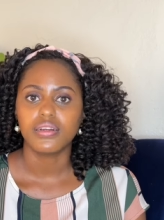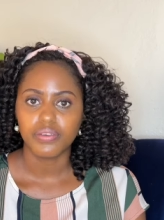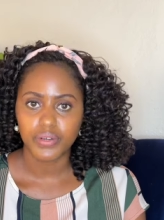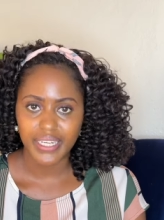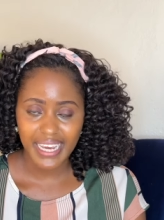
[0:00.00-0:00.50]

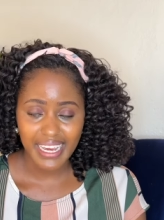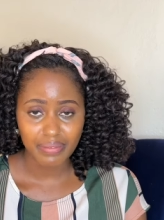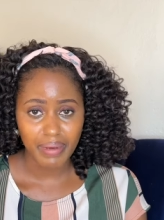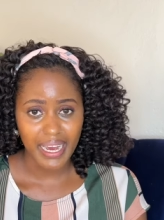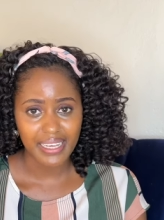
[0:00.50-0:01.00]
regain
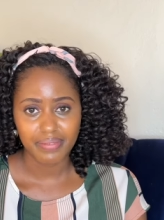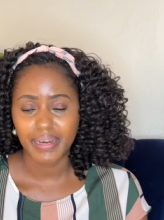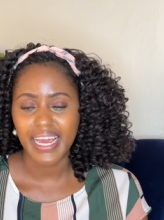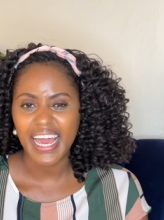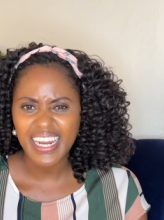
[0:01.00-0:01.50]
my
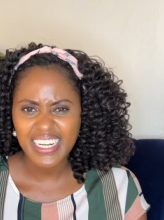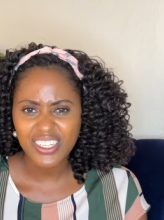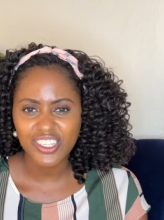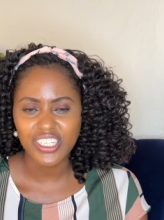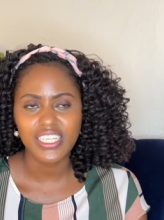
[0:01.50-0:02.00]
my
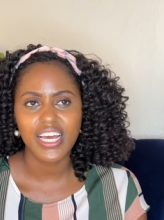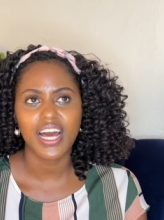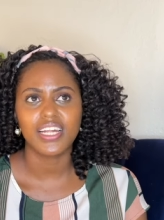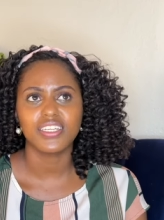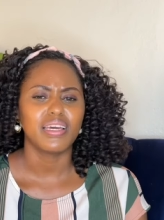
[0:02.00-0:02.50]
energy
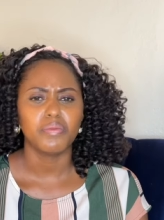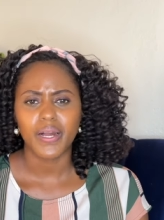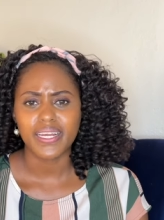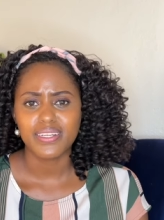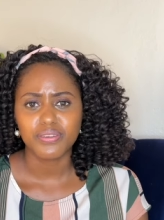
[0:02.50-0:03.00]
and get
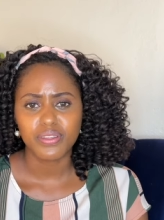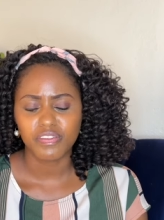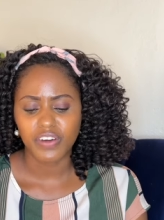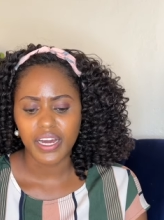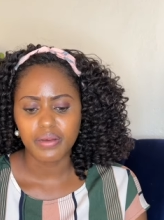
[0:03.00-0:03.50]
back into the
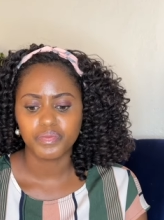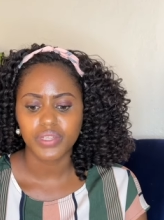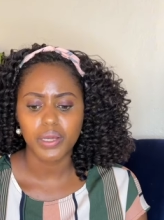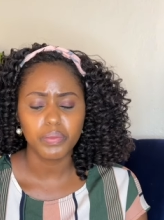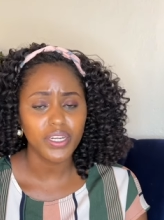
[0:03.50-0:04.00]
vibe
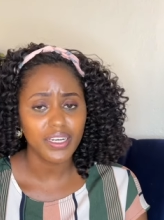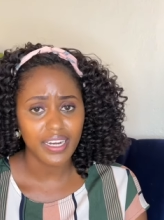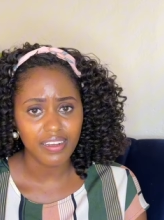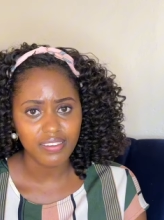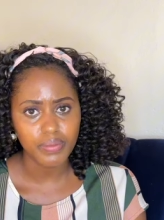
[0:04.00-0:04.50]
i put an
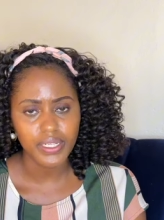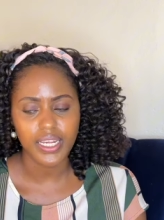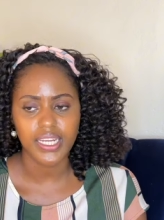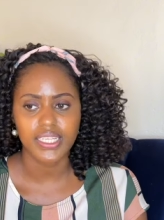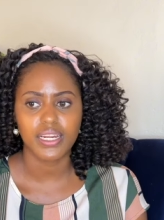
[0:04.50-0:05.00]
announcement
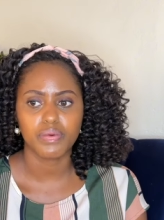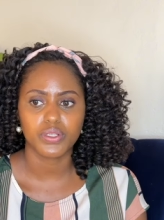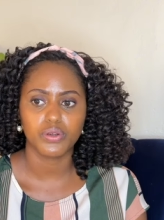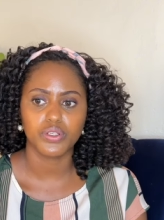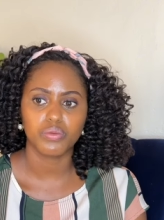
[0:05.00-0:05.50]
and i said i was
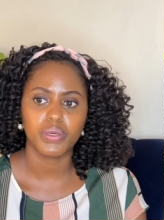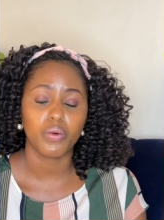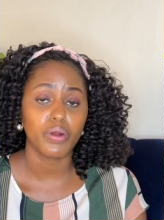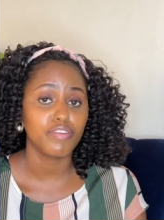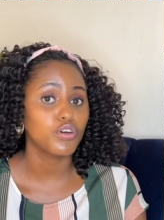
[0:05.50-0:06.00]
going to be
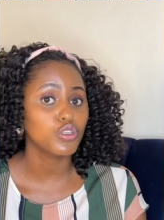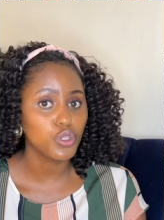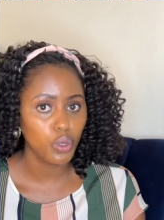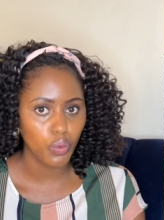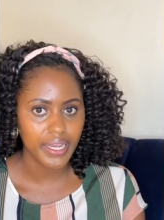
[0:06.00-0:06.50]
away for
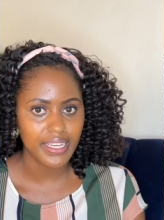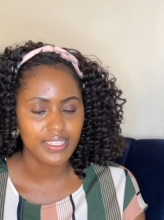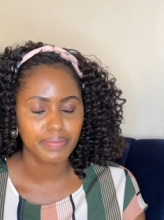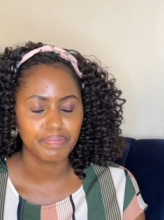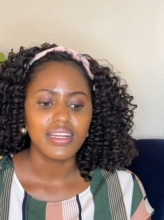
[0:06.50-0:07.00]
two weeks
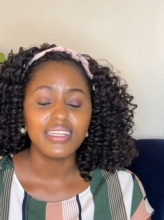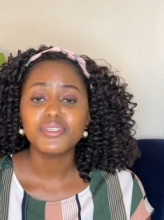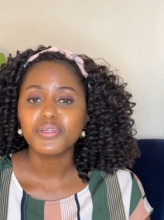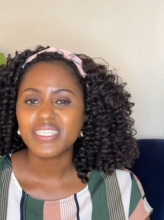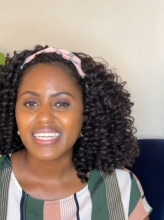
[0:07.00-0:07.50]

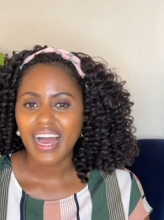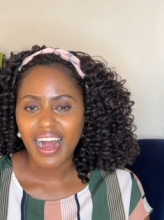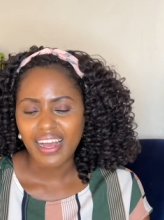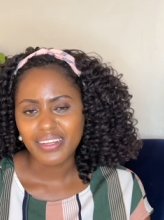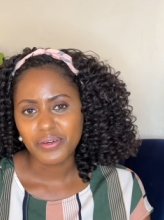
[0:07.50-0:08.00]
little did
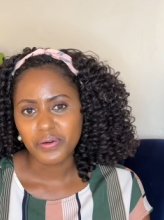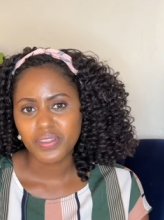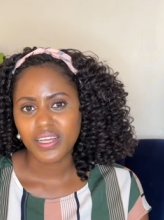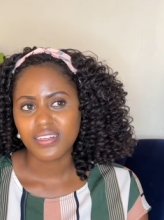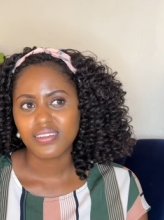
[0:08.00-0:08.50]
i know
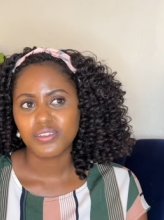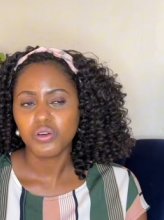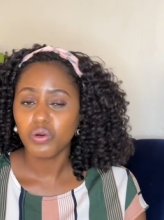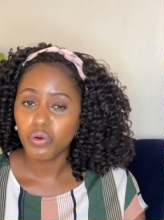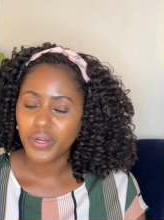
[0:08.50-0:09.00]
that
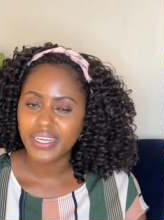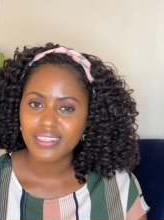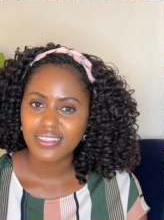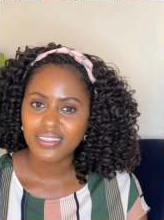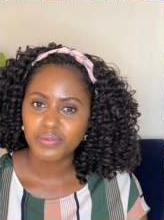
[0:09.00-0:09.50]
two
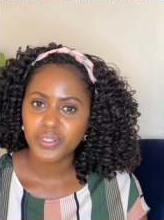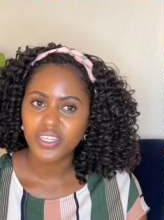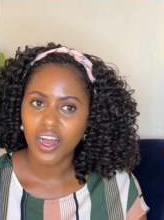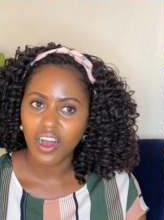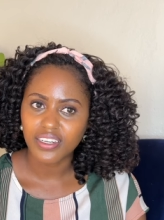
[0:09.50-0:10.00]
weeks would
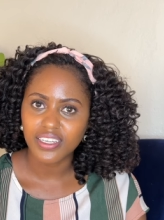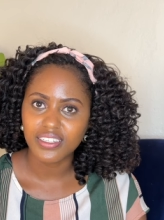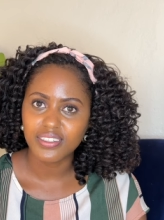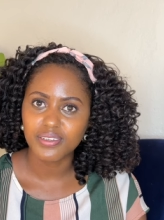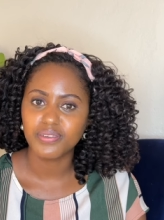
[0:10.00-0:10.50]
turn
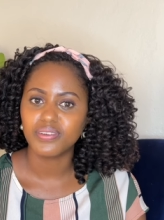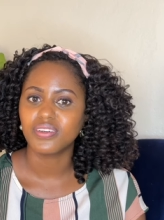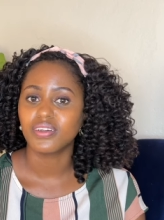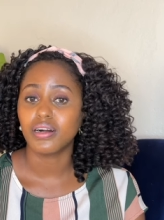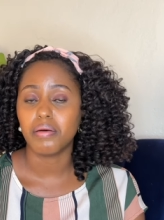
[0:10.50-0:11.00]
into
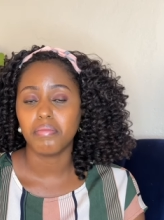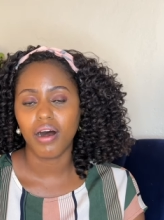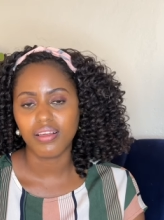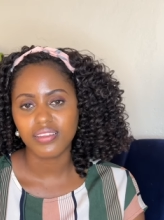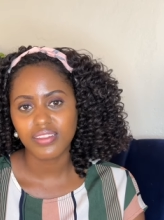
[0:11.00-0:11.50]
a
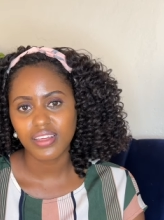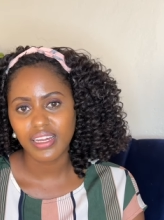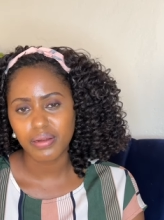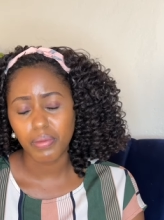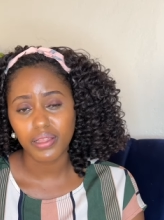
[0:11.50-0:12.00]
month
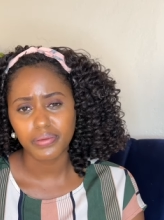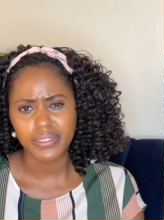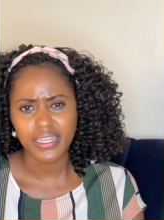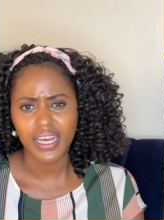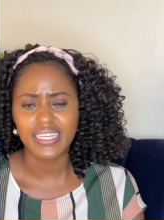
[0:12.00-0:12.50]
and a month would
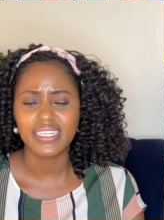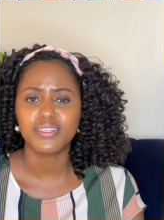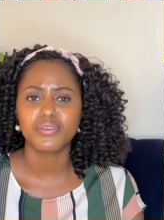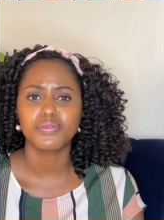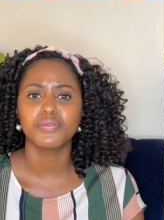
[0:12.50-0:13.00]
turn
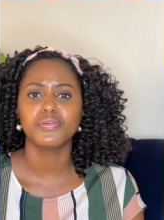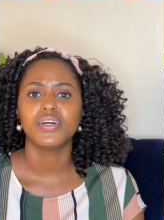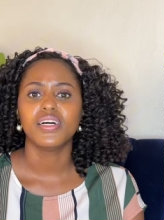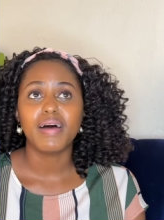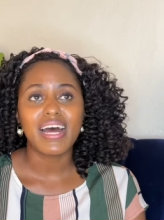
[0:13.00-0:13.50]
into
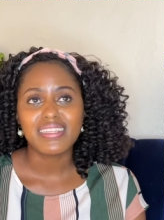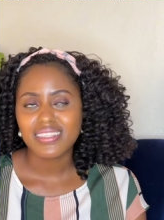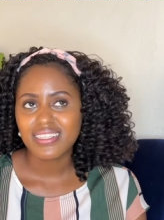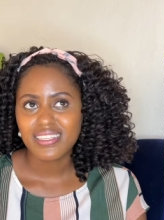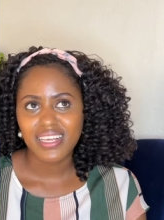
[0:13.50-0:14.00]
months